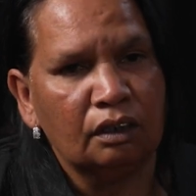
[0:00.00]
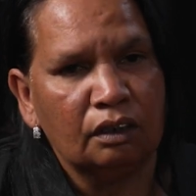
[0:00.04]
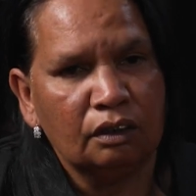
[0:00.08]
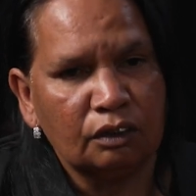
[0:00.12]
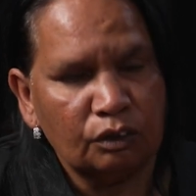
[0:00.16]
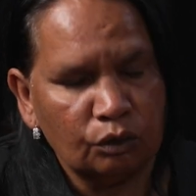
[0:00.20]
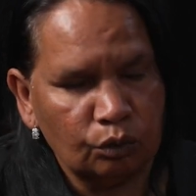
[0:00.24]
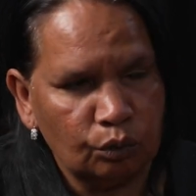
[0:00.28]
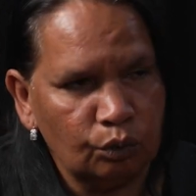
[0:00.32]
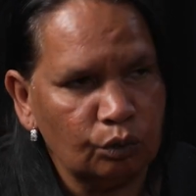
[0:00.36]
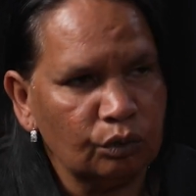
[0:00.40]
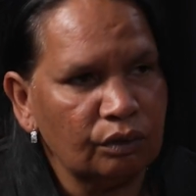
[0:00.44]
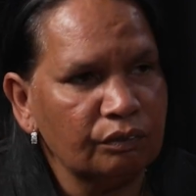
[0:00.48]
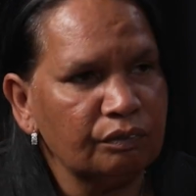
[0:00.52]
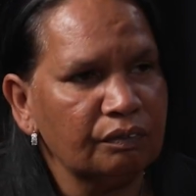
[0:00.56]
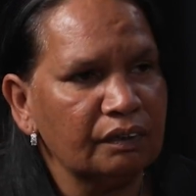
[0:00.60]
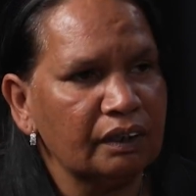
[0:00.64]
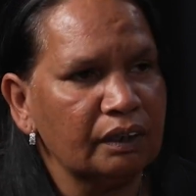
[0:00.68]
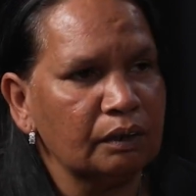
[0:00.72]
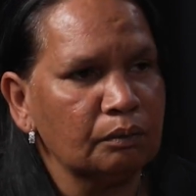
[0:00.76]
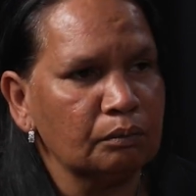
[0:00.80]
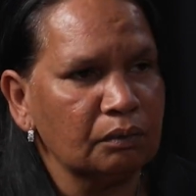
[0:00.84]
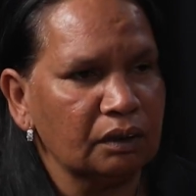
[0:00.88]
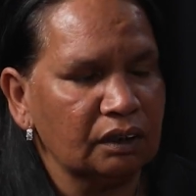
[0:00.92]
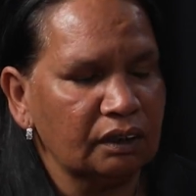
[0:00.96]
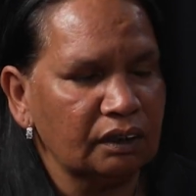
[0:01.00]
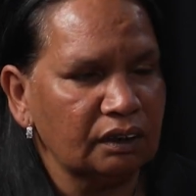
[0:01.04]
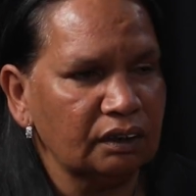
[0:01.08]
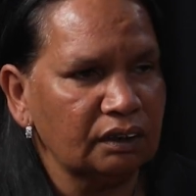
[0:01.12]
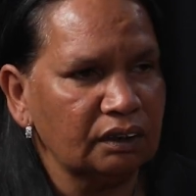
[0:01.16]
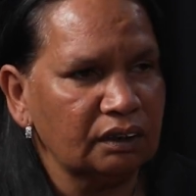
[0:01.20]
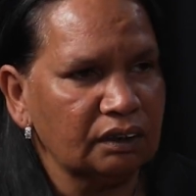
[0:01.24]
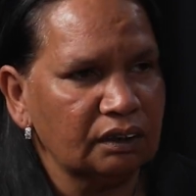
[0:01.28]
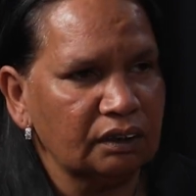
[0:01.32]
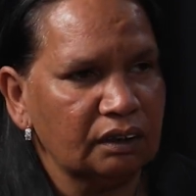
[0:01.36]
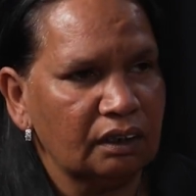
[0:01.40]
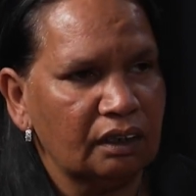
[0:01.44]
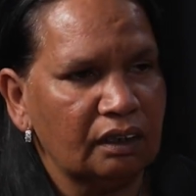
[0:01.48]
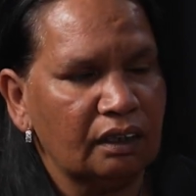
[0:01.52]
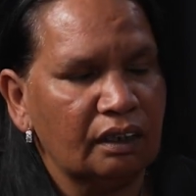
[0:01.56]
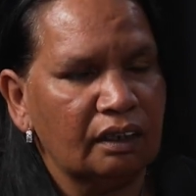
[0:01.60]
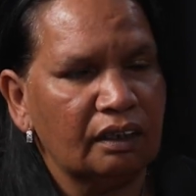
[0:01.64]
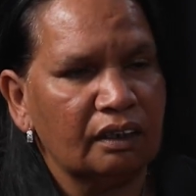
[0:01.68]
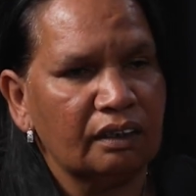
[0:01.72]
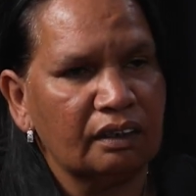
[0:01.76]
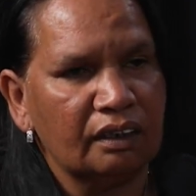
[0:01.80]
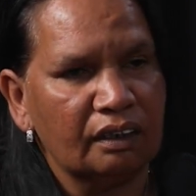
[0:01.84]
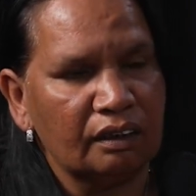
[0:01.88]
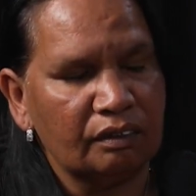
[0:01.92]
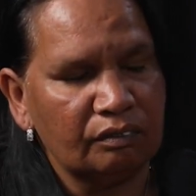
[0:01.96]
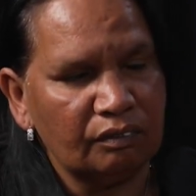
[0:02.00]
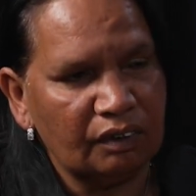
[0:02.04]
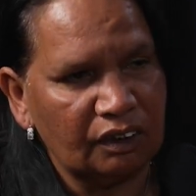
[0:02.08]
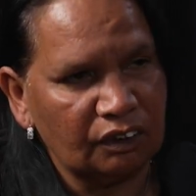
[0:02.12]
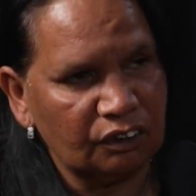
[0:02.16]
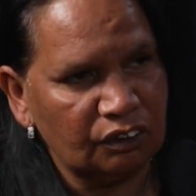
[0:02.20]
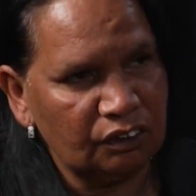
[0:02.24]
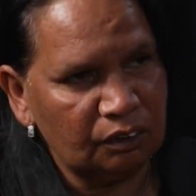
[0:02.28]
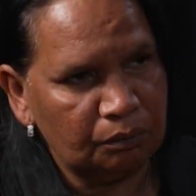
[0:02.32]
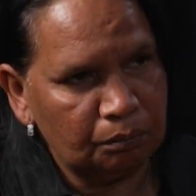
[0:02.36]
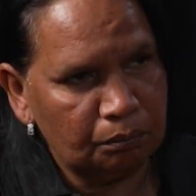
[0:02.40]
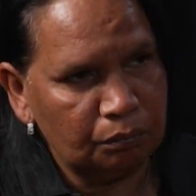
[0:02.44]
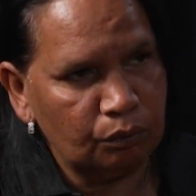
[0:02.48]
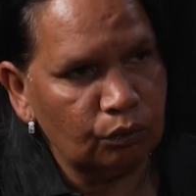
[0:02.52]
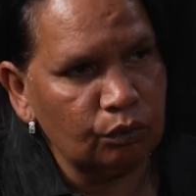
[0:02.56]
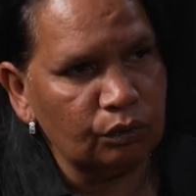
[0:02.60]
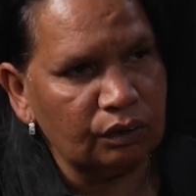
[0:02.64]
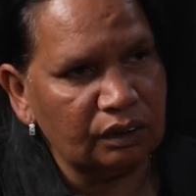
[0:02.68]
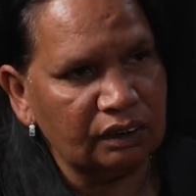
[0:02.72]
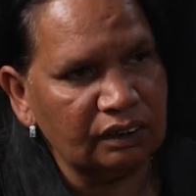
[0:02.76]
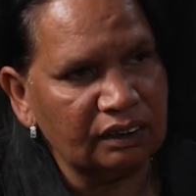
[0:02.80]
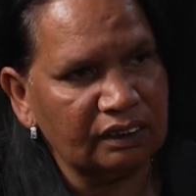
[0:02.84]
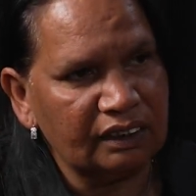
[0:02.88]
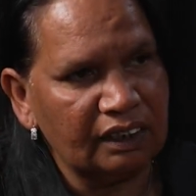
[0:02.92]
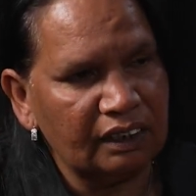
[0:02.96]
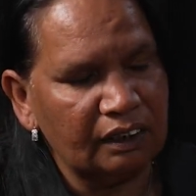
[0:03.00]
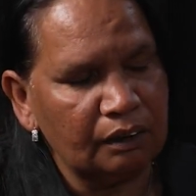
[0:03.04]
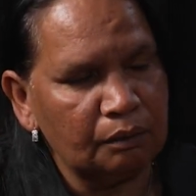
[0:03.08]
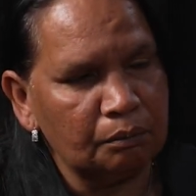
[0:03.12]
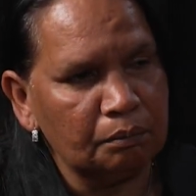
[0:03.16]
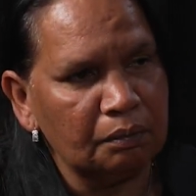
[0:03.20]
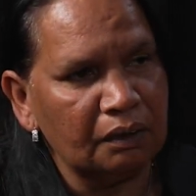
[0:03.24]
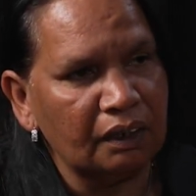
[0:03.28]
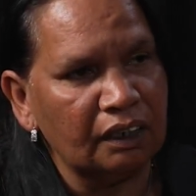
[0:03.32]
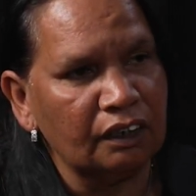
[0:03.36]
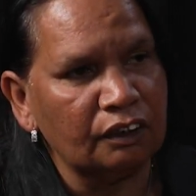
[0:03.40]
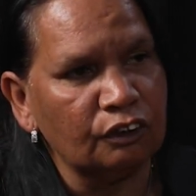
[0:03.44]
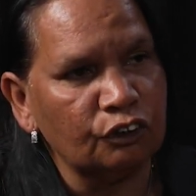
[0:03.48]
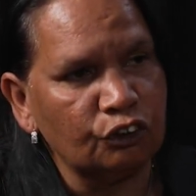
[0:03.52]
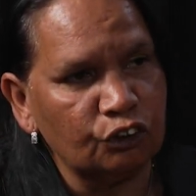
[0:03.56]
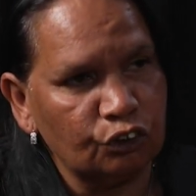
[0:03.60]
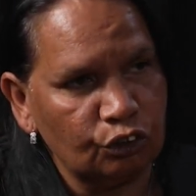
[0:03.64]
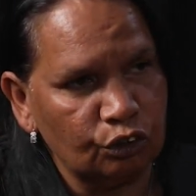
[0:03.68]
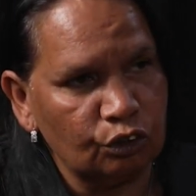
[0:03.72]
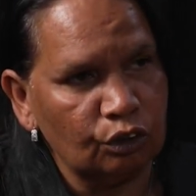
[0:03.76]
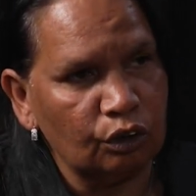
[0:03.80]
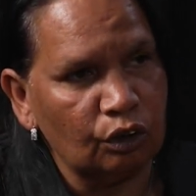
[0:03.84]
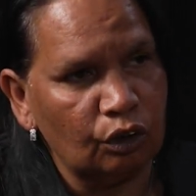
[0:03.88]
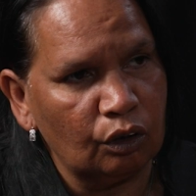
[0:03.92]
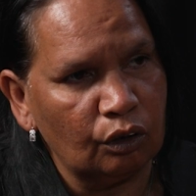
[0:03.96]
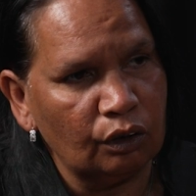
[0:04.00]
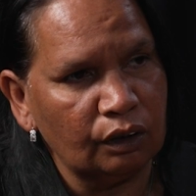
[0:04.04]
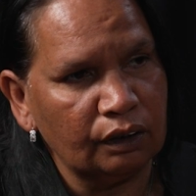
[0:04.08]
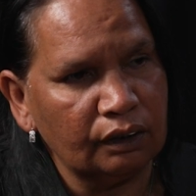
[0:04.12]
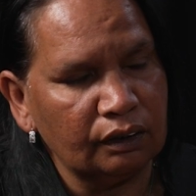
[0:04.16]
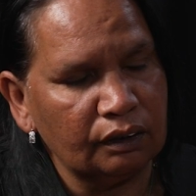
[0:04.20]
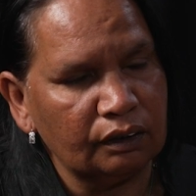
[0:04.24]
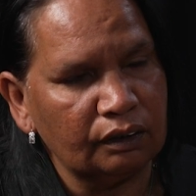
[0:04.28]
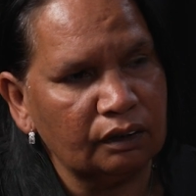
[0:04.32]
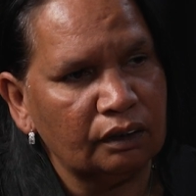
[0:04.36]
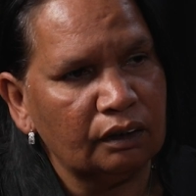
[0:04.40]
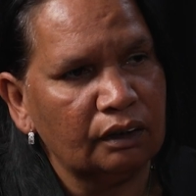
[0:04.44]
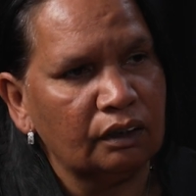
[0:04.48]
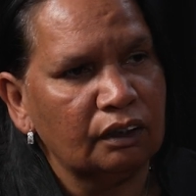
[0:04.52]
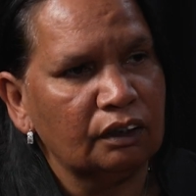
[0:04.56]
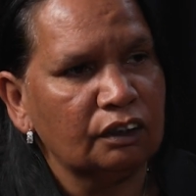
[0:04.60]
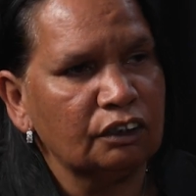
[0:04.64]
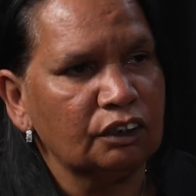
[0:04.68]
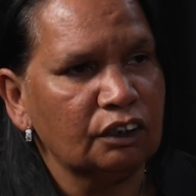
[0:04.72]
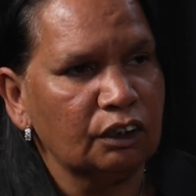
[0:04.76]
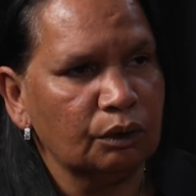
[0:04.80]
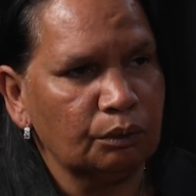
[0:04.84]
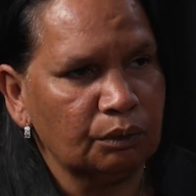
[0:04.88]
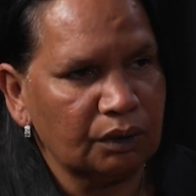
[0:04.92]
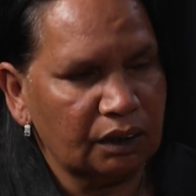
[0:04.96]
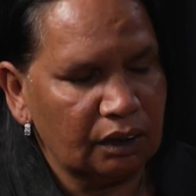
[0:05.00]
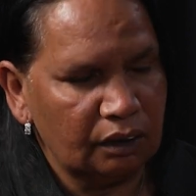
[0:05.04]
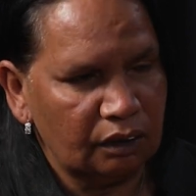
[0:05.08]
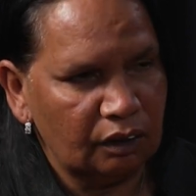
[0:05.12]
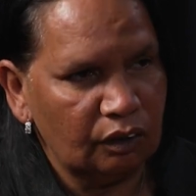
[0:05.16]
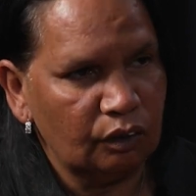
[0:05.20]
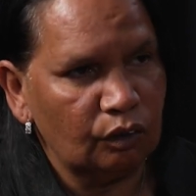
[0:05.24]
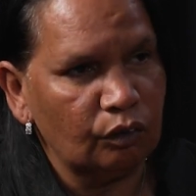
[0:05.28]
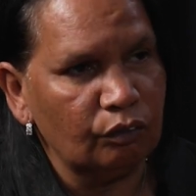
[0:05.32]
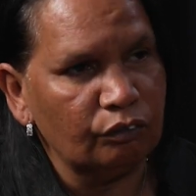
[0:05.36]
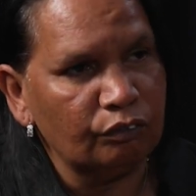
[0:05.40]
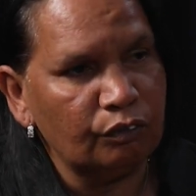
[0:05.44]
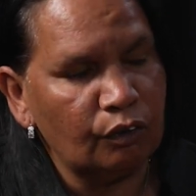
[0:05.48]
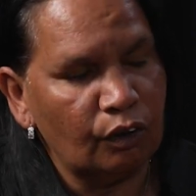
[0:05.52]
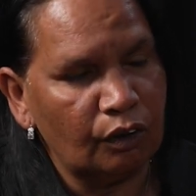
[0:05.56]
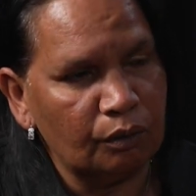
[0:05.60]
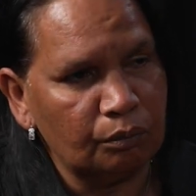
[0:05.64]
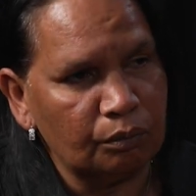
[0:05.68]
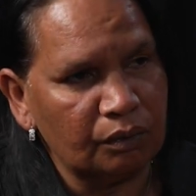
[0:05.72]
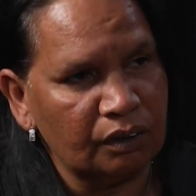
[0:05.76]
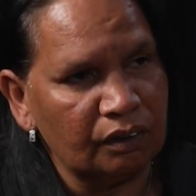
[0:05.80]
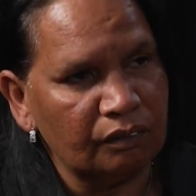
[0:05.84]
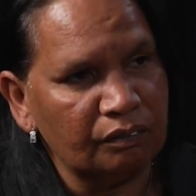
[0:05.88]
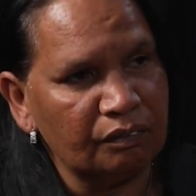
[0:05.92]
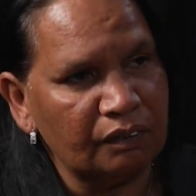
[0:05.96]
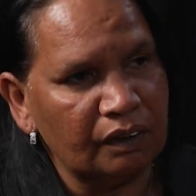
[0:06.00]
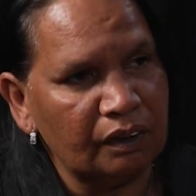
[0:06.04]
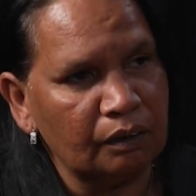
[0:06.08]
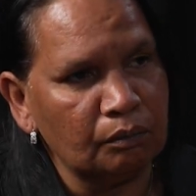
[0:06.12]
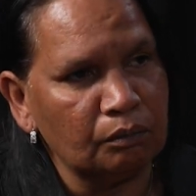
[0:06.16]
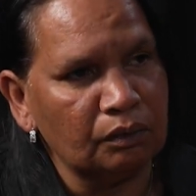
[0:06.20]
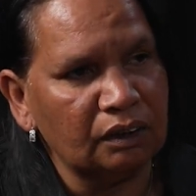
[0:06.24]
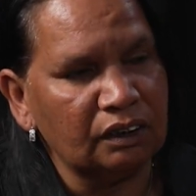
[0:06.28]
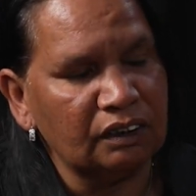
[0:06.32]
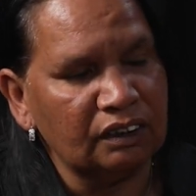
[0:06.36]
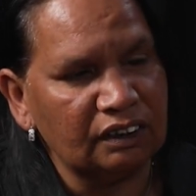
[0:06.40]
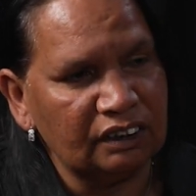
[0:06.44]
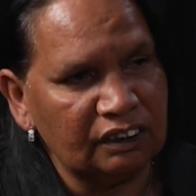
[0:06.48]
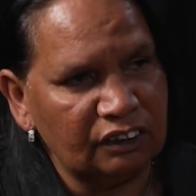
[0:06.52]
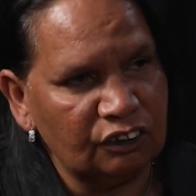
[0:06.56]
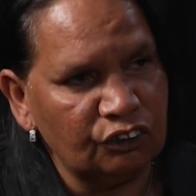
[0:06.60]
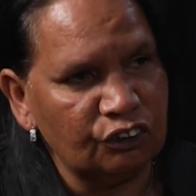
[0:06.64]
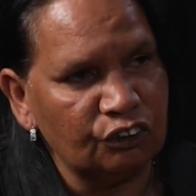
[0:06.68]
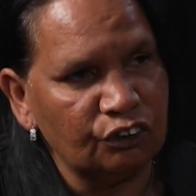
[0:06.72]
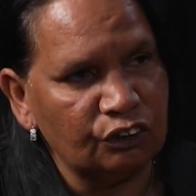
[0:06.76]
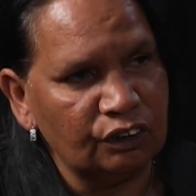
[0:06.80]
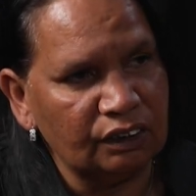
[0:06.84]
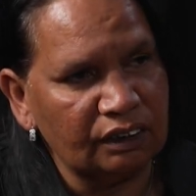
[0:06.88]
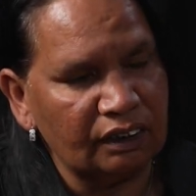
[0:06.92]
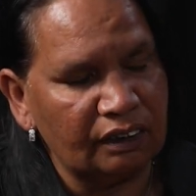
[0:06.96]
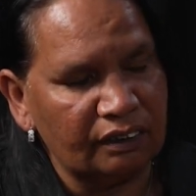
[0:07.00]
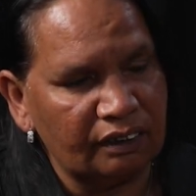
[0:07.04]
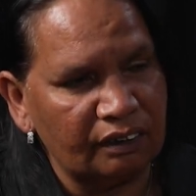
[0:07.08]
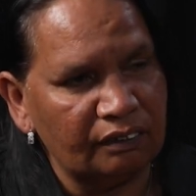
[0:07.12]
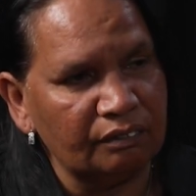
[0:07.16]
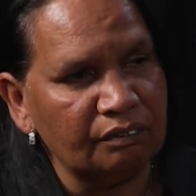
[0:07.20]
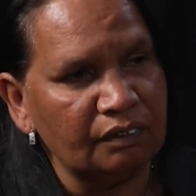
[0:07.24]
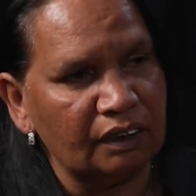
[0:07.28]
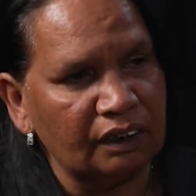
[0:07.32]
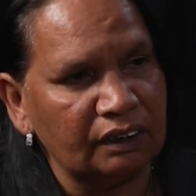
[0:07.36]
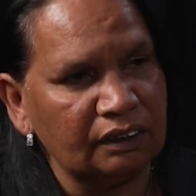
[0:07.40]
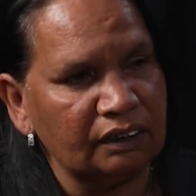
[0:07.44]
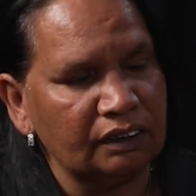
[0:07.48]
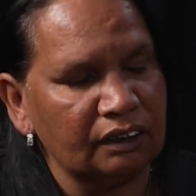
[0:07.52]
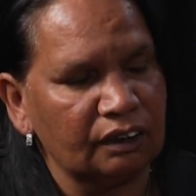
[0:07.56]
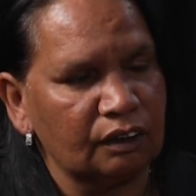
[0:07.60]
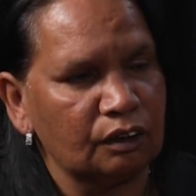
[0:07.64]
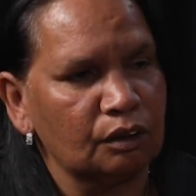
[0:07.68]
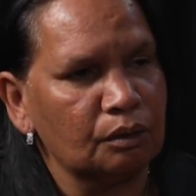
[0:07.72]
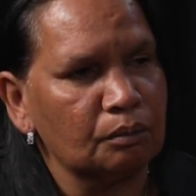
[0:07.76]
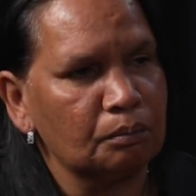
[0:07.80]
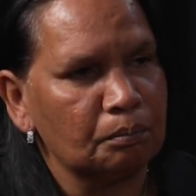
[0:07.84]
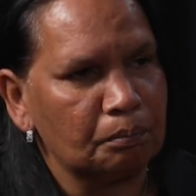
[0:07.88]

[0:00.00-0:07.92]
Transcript: to all the families that have actually brought this campaign to light so we can help fight with the families the issues that they're facing.